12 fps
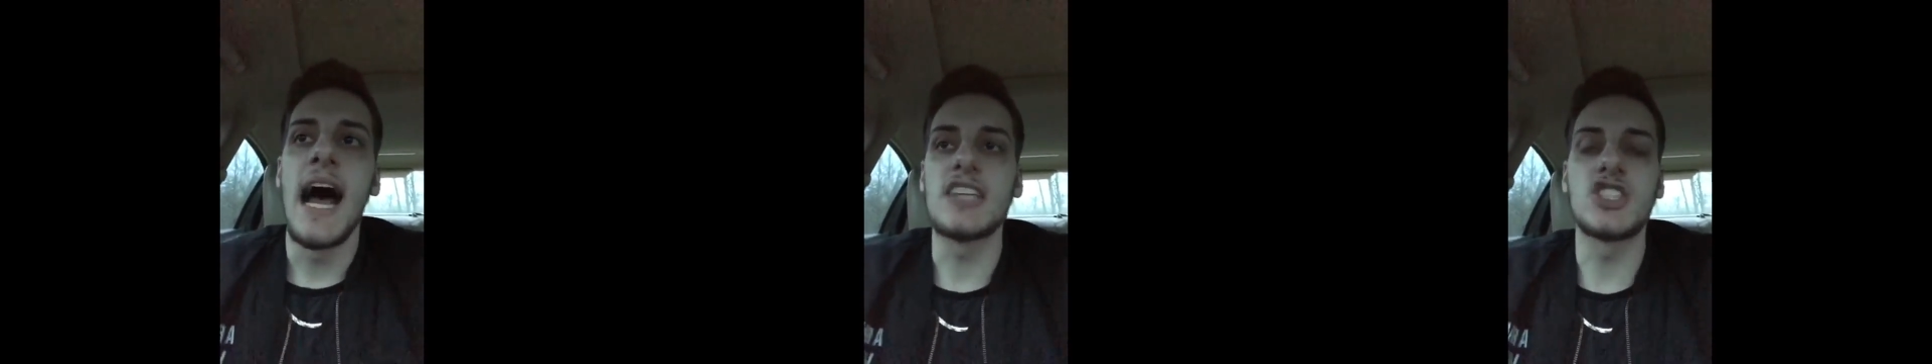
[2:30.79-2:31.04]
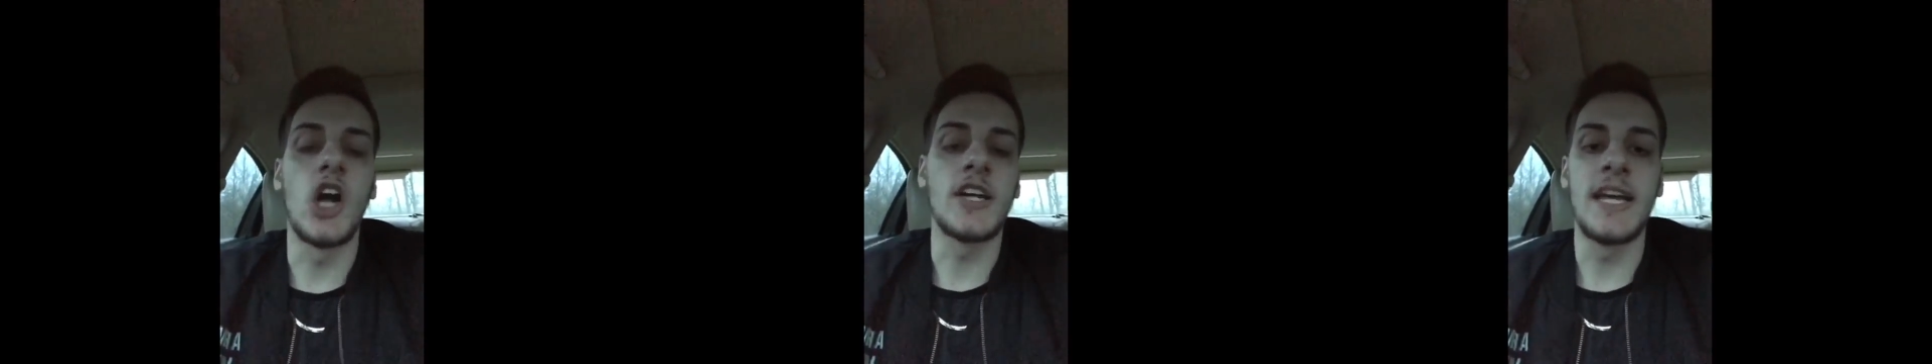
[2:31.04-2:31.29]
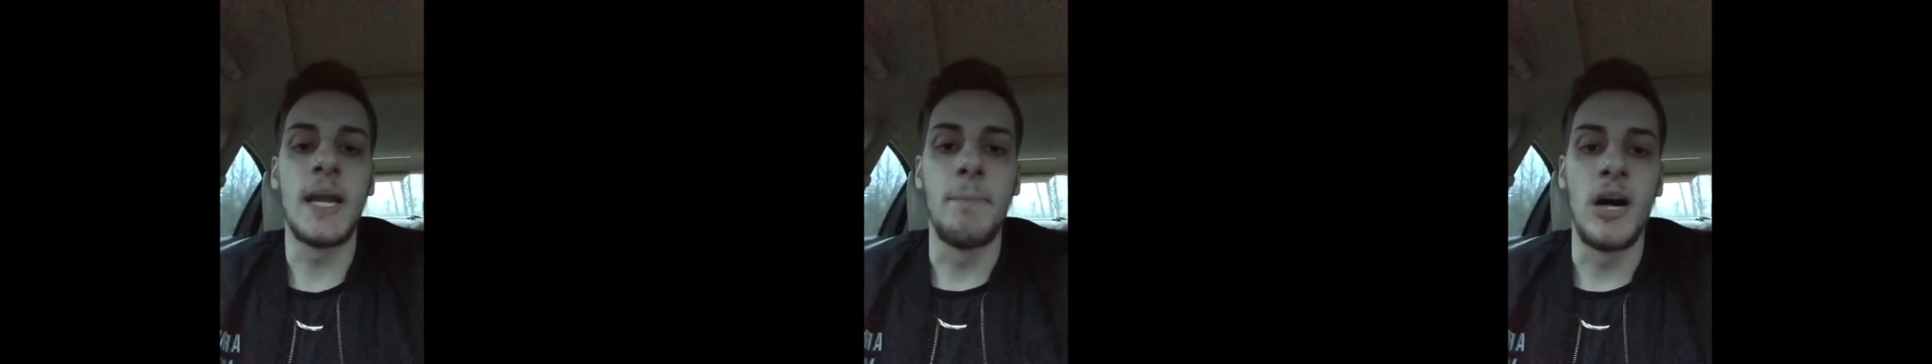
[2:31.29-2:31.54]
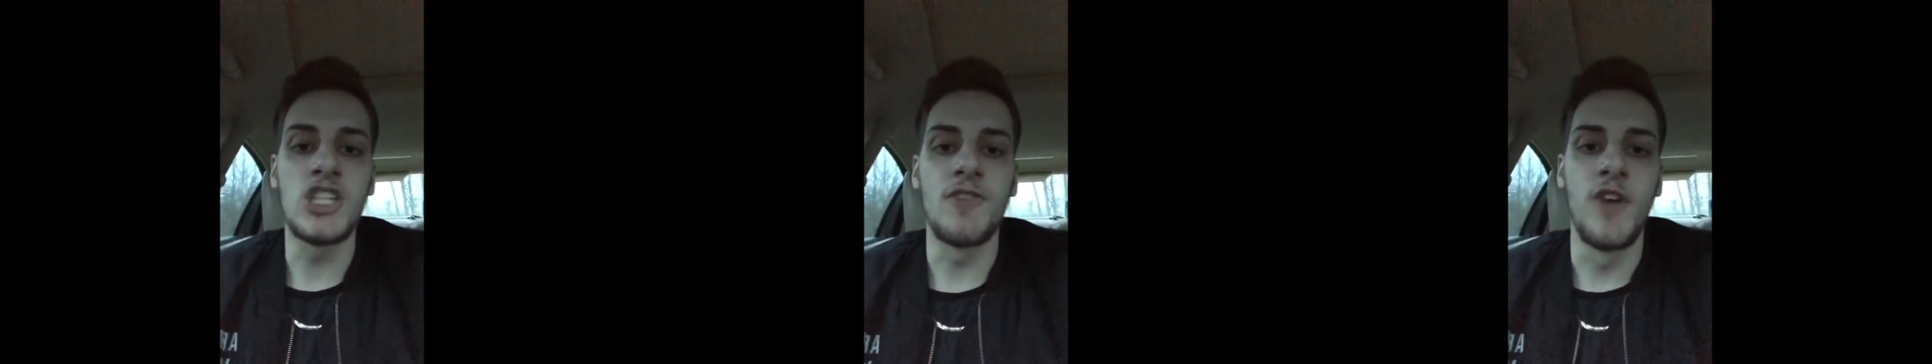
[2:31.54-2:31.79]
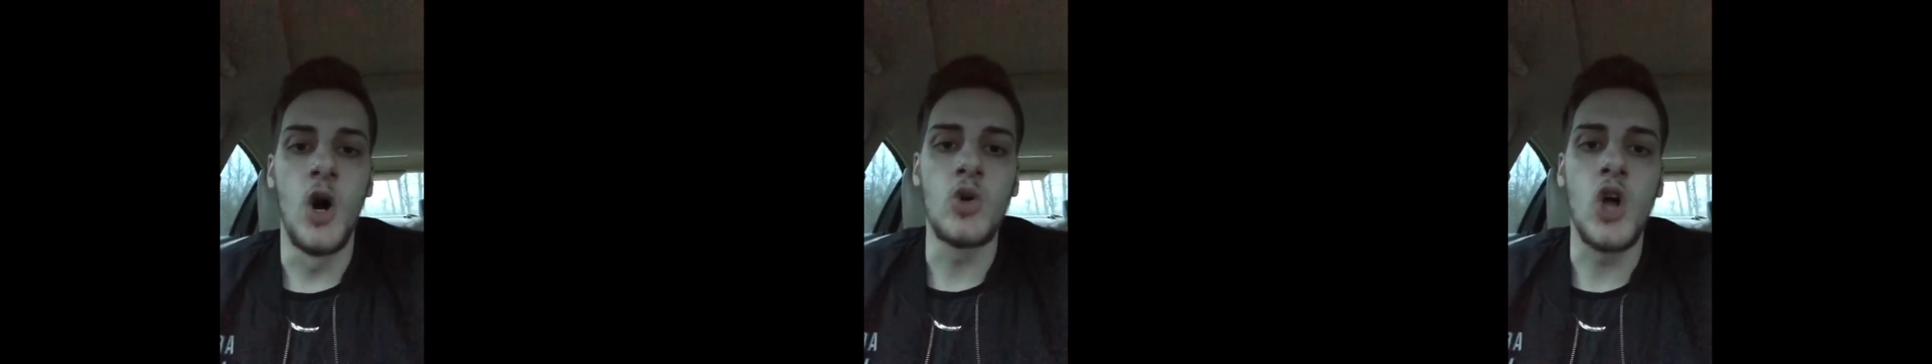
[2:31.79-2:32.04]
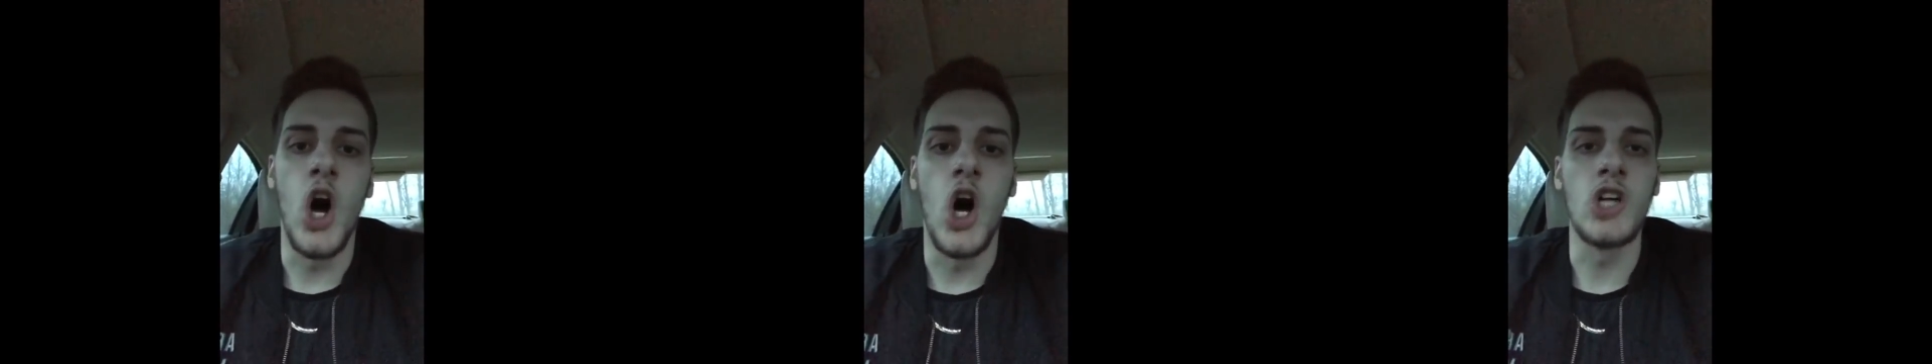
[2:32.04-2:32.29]
I start getting a bunch of phone
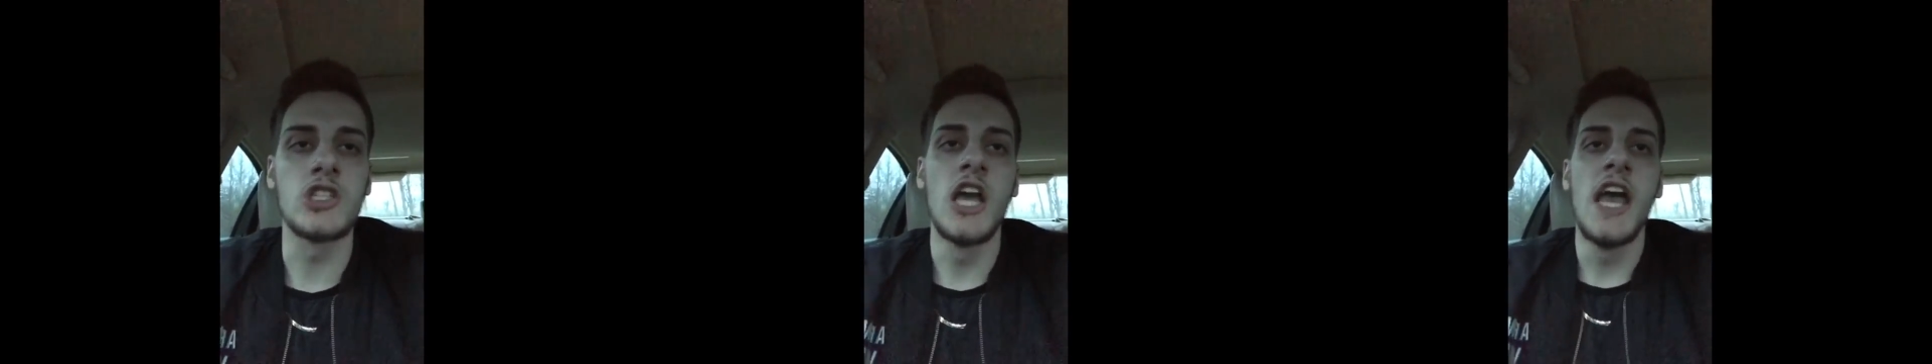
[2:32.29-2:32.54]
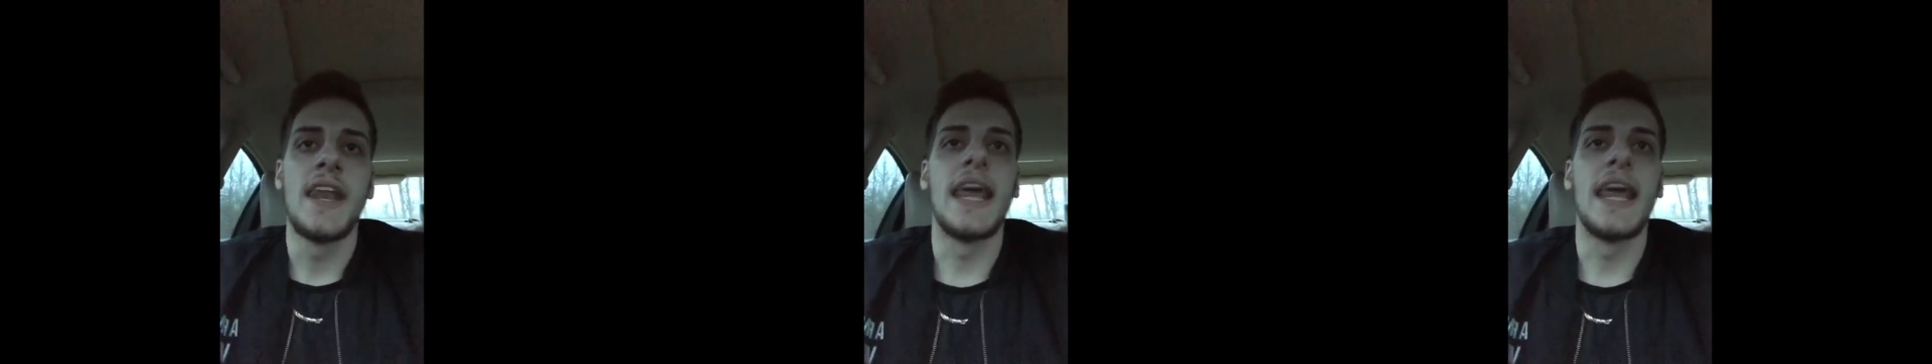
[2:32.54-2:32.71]
calls.